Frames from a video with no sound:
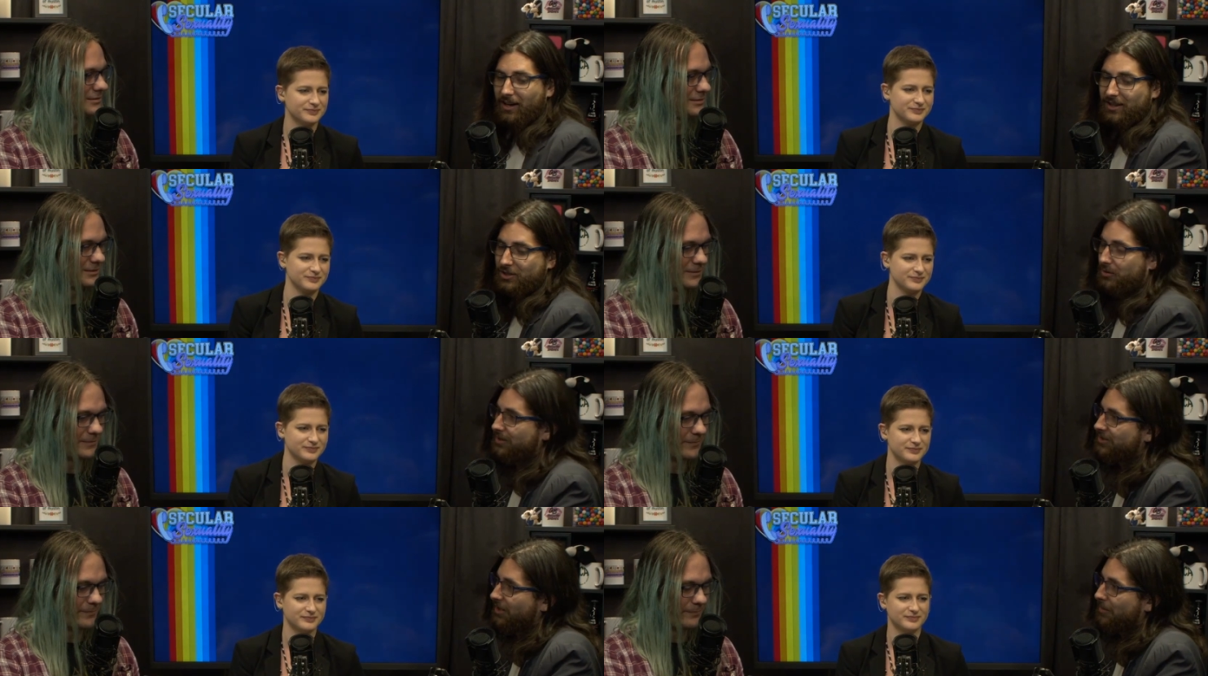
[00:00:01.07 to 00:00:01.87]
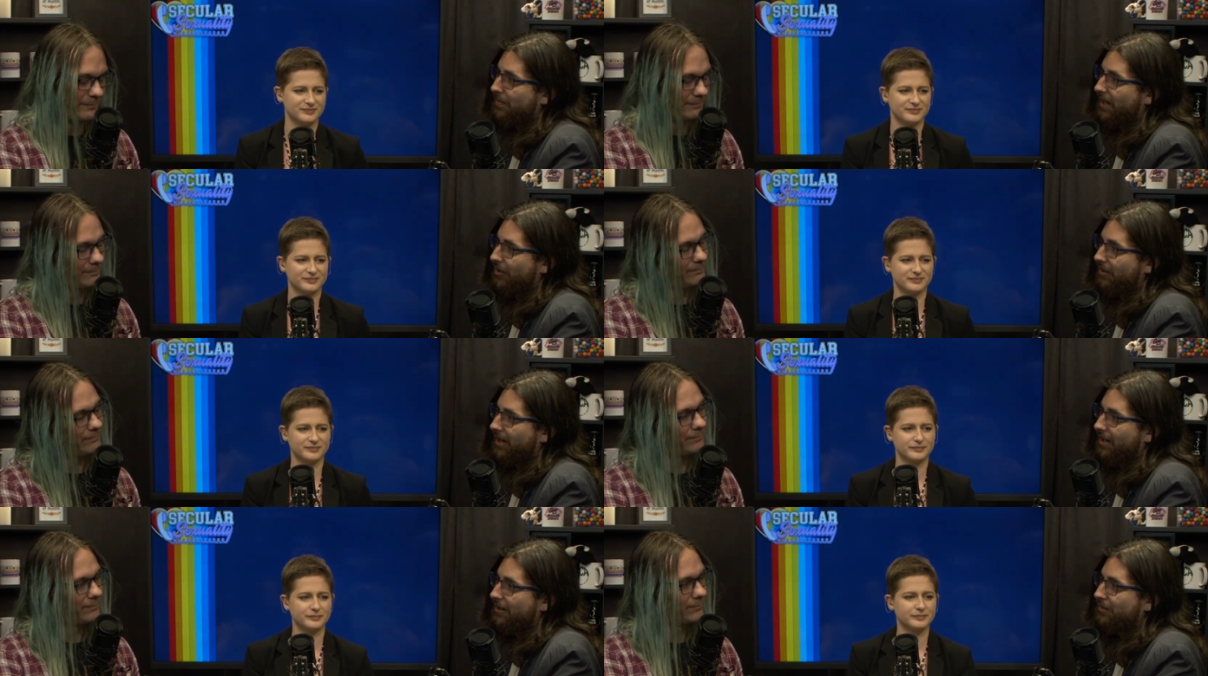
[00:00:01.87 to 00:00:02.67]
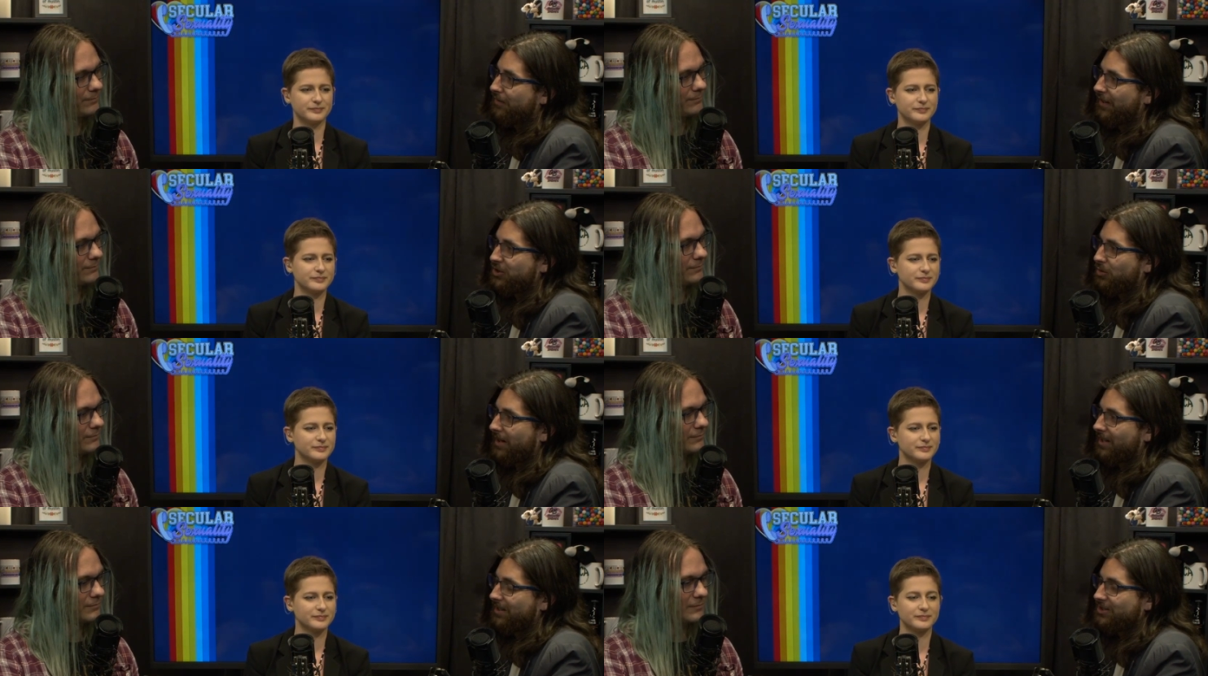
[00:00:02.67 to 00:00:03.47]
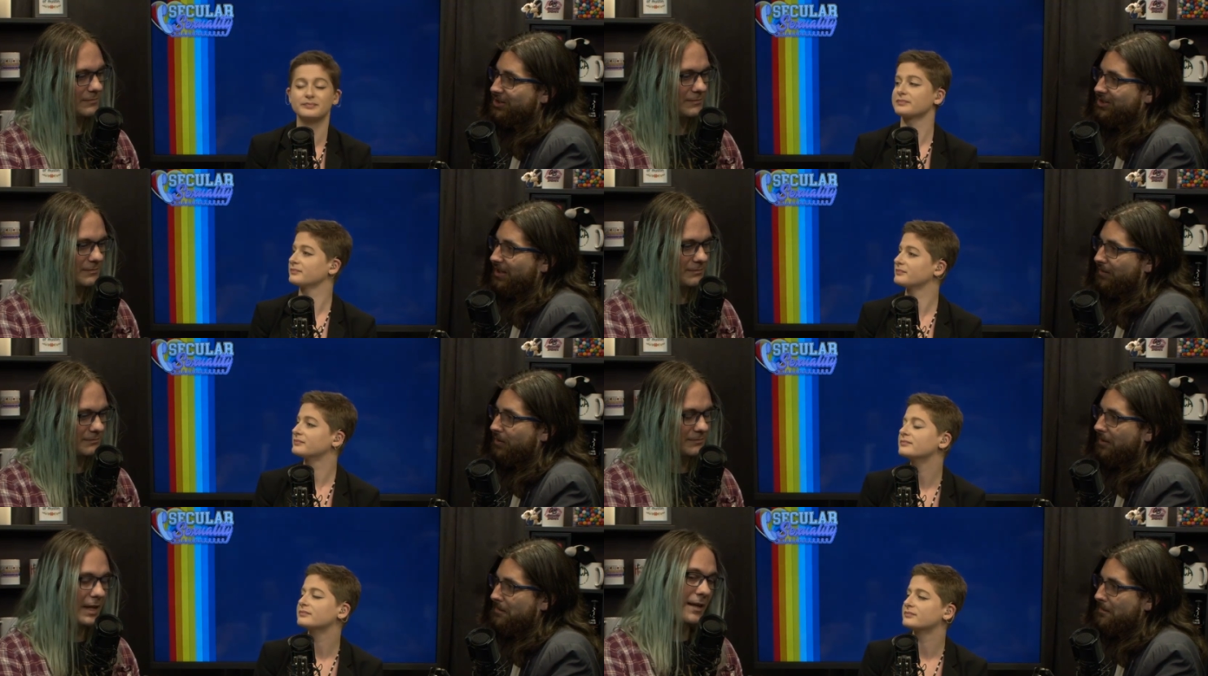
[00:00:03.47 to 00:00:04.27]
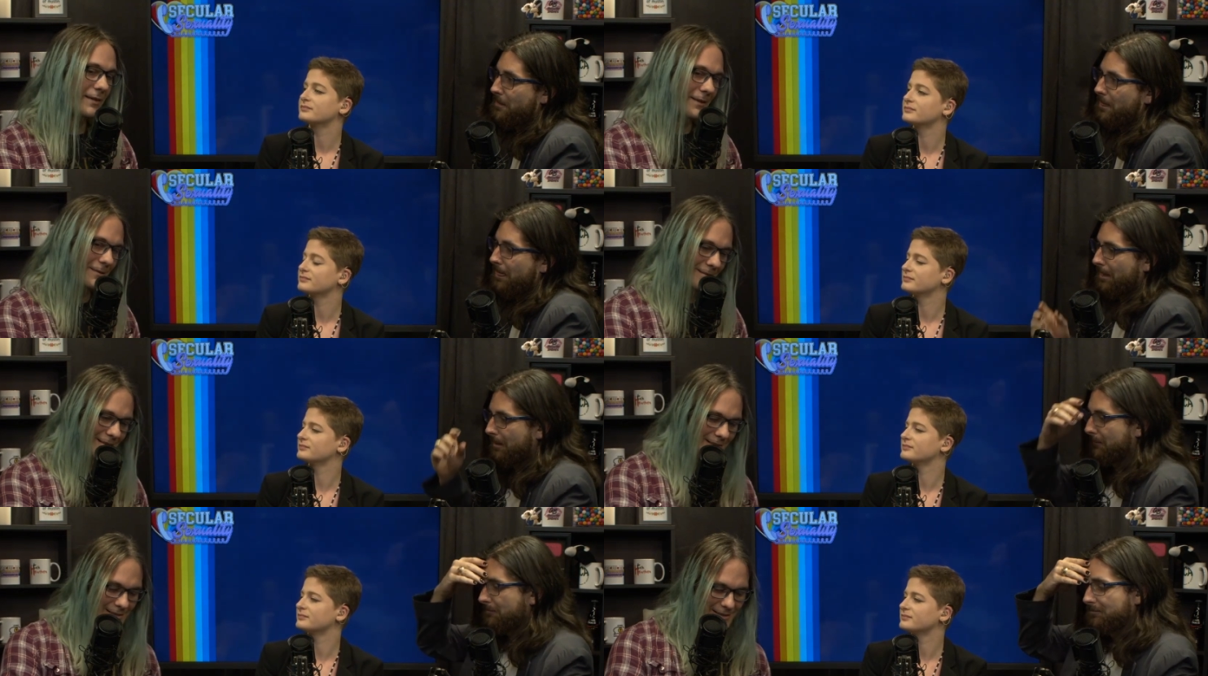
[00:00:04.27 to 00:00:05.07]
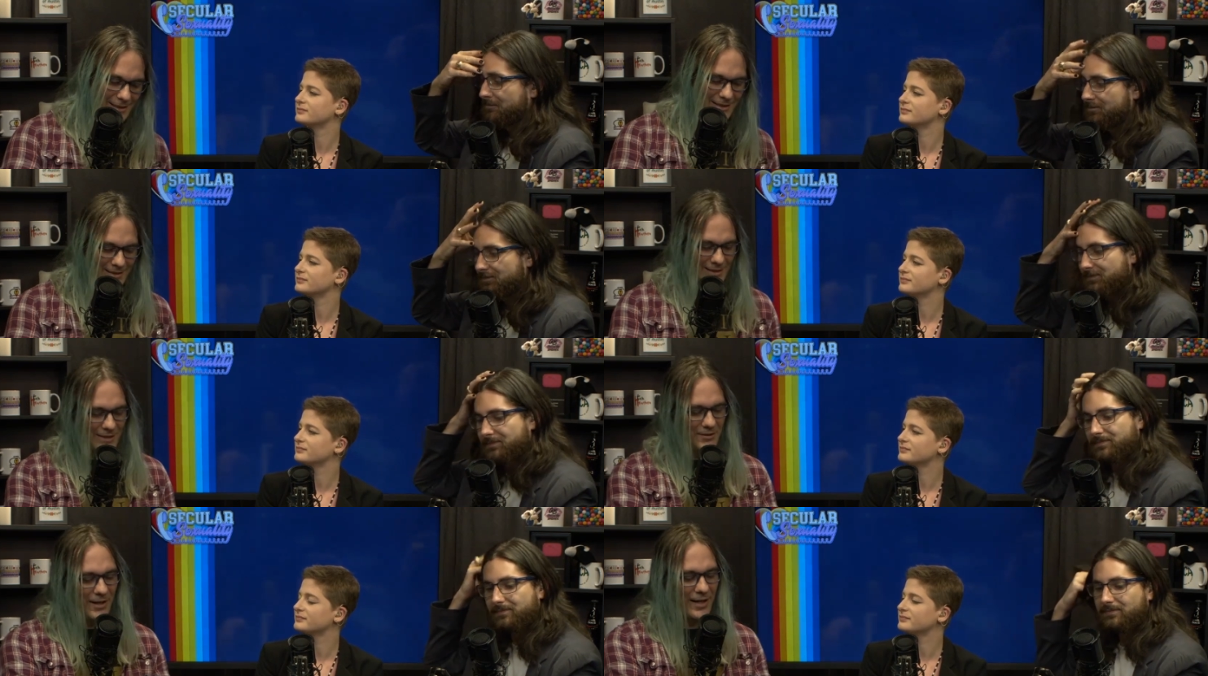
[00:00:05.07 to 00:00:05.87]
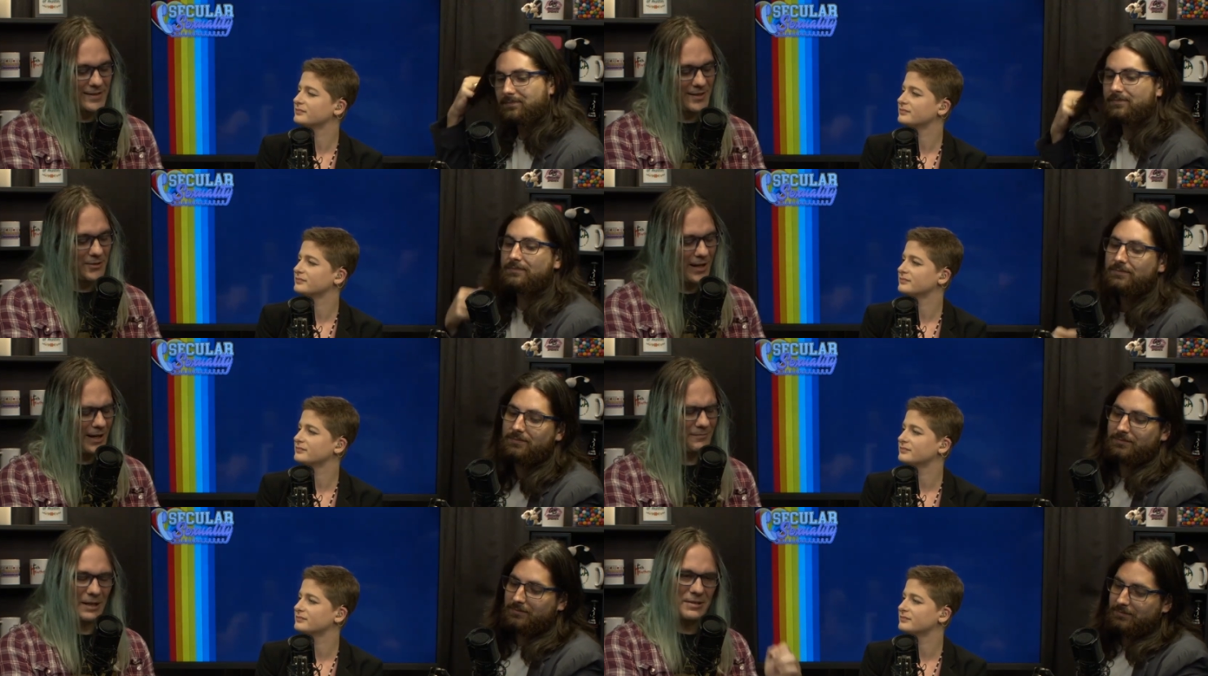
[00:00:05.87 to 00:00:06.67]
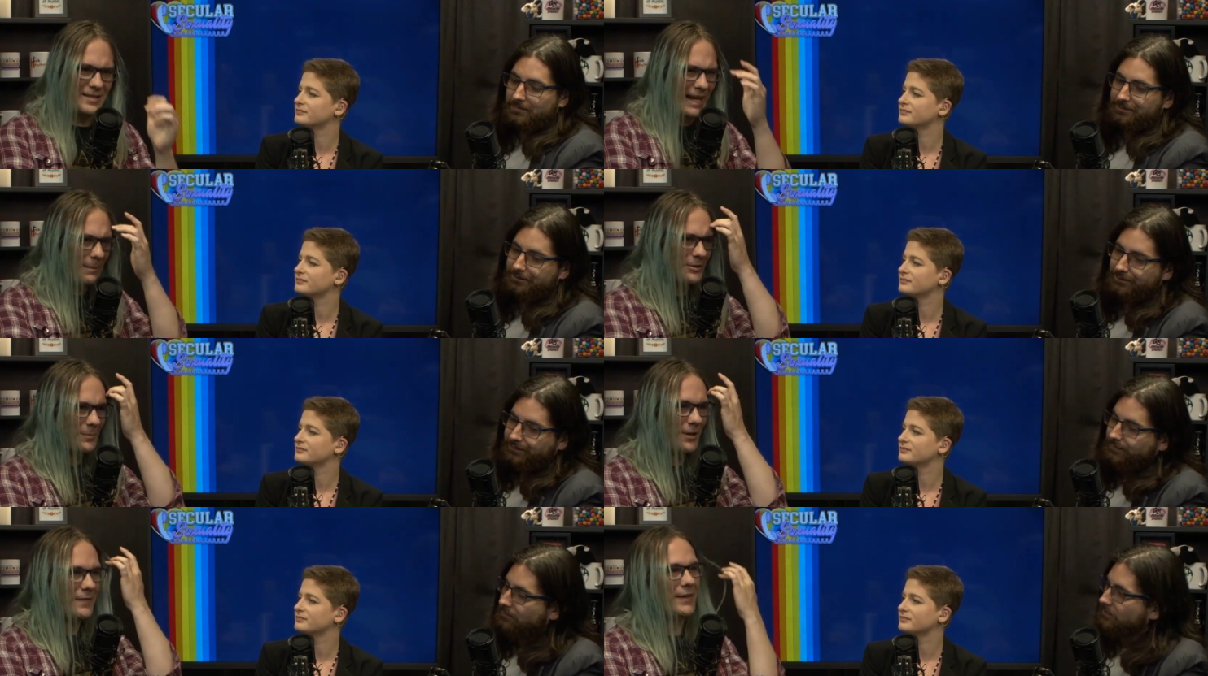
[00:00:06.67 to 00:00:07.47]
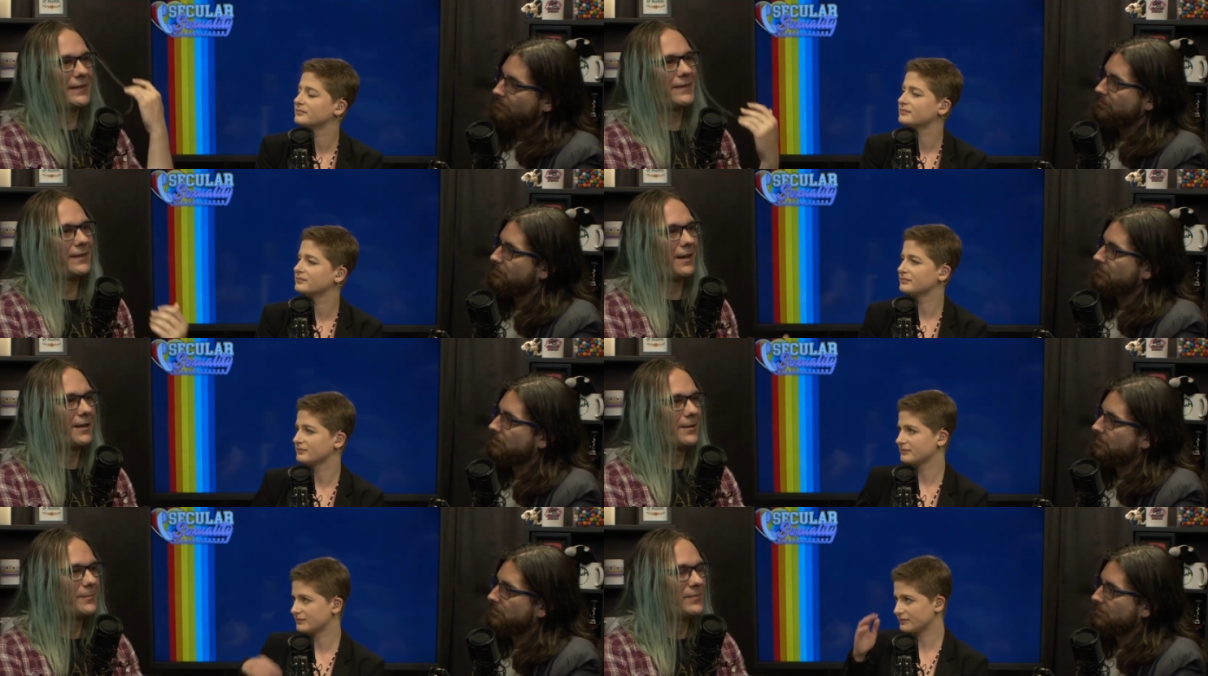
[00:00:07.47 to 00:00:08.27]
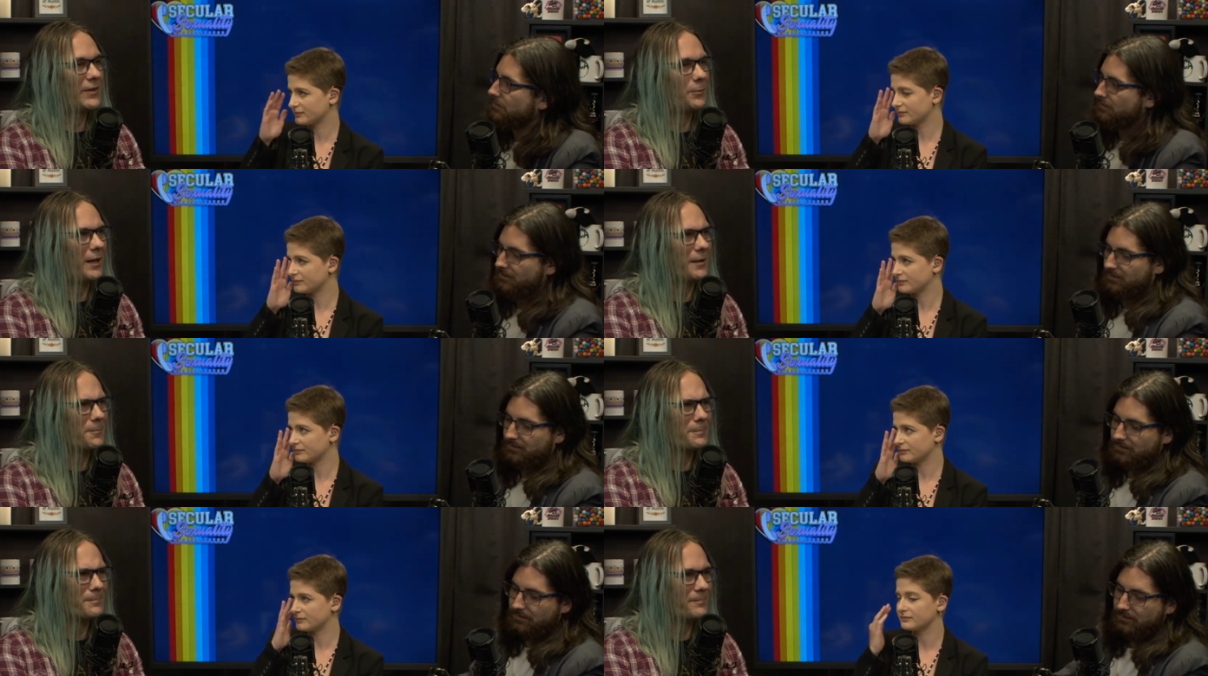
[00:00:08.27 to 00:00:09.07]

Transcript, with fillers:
Speaker 1: to talk to us about uh, facial recognition software.
Speaker 2: Yes. All right. So, yeah, I, I just happened upon this um, this week.